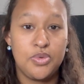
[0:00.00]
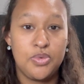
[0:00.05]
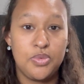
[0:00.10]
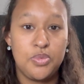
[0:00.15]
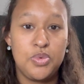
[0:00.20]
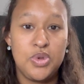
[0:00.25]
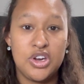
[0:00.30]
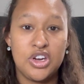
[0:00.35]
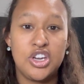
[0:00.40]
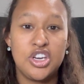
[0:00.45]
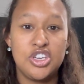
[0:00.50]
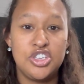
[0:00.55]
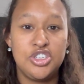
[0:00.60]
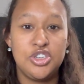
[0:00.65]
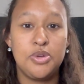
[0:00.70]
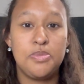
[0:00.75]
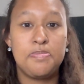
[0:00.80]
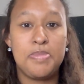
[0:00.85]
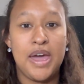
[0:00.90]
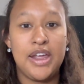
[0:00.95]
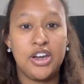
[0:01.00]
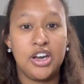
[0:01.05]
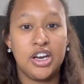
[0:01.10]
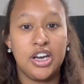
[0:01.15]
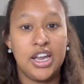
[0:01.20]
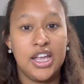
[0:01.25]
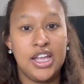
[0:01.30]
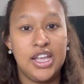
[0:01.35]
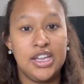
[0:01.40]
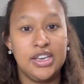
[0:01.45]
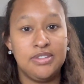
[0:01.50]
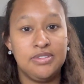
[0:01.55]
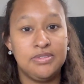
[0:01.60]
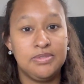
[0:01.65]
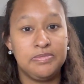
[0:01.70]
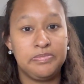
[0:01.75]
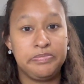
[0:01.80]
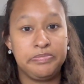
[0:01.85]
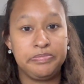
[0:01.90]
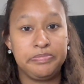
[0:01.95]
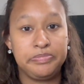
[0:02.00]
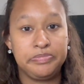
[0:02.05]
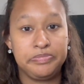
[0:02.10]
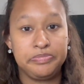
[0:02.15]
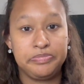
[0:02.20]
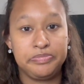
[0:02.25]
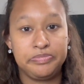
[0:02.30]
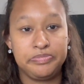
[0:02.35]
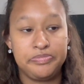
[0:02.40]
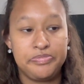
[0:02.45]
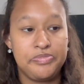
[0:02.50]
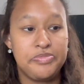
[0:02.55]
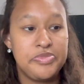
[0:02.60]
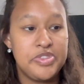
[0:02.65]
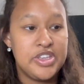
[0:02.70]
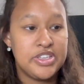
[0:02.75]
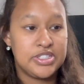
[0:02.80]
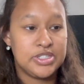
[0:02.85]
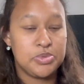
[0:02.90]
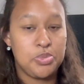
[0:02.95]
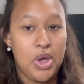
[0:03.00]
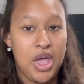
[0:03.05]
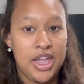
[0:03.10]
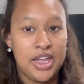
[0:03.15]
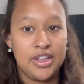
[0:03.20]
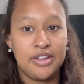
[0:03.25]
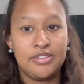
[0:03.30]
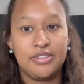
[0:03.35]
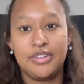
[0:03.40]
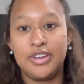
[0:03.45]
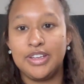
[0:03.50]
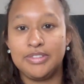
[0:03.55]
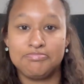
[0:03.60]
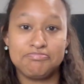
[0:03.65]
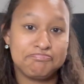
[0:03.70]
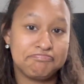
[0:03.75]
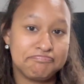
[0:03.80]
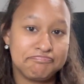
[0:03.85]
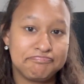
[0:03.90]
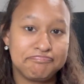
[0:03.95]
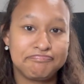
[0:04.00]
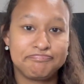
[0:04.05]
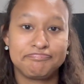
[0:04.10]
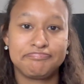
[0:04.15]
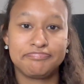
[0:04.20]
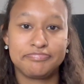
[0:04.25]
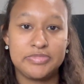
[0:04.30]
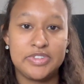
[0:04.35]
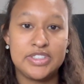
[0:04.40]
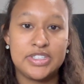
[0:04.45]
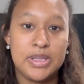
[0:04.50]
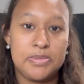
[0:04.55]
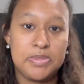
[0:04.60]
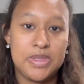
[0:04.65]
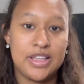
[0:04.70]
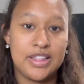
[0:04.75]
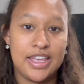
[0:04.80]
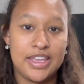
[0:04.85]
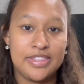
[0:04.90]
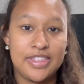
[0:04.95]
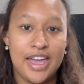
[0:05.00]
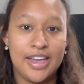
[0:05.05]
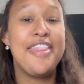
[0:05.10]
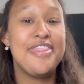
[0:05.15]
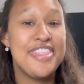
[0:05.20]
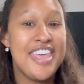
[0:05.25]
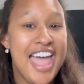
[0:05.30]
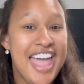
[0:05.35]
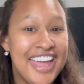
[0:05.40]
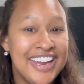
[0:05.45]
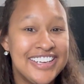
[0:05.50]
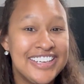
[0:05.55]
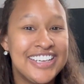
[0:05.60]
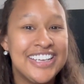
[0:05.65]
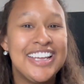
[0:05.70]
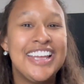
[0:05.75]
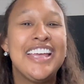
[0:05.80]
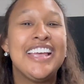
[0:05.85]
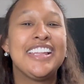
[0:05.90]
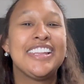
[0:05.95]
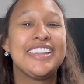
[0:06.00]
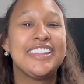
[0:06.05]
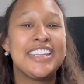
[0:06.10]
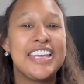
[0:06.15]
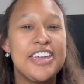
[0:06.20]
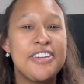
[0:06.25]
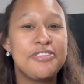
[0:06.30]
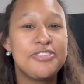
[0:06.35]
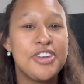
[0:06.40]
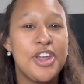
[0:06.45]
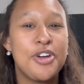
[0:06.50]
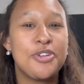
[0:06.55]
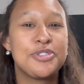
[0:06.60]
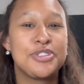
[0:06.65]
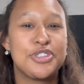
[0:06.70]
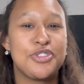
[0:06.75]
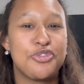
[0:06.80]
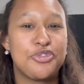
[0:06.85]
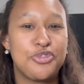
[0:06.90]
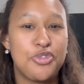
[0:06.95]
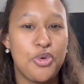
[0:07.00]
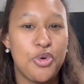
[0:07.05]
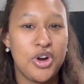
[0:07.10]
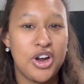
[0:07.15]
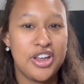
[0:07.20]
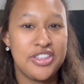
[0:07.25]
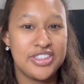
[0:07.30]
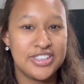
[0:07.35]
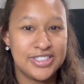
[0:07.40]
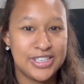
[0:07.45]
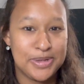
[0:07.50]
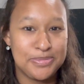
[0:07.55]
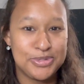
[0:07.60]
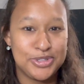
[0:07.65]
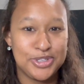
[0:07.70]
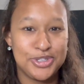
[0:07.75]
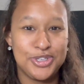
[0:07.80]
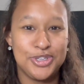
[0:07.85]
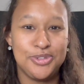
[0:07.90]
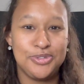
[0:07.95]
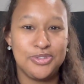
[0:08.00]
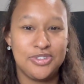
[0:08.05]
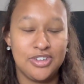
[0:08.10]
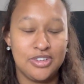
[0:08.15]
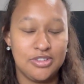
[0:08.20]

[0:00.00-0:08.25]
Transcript: we are going to do better in this way. Something like that. And then leave notes for the substitute.